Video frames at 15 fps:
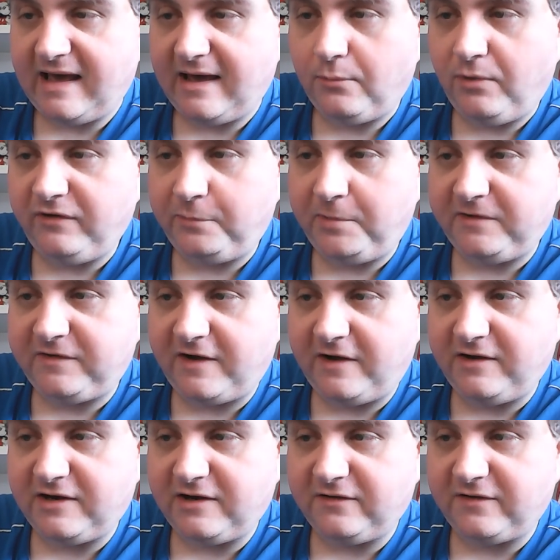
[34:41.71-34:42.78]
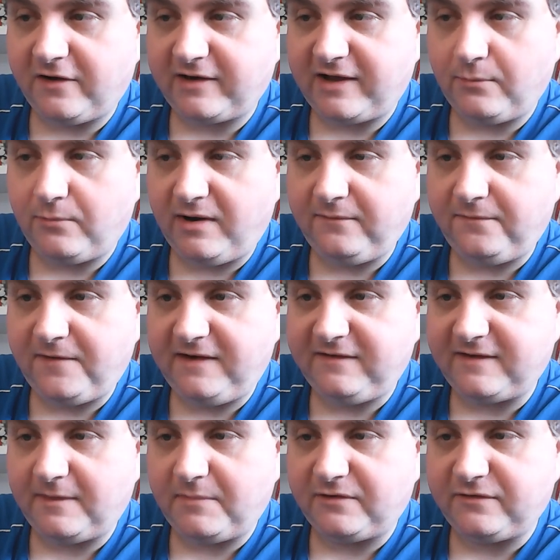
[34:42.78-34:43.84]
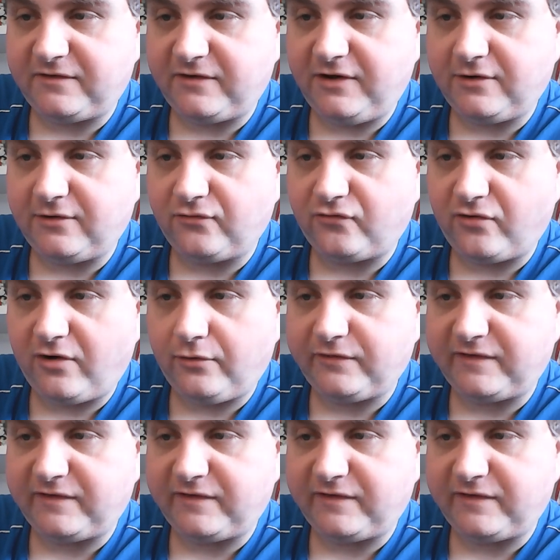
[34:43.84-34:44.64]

Once per turn, you can target 1 face-up monster you control,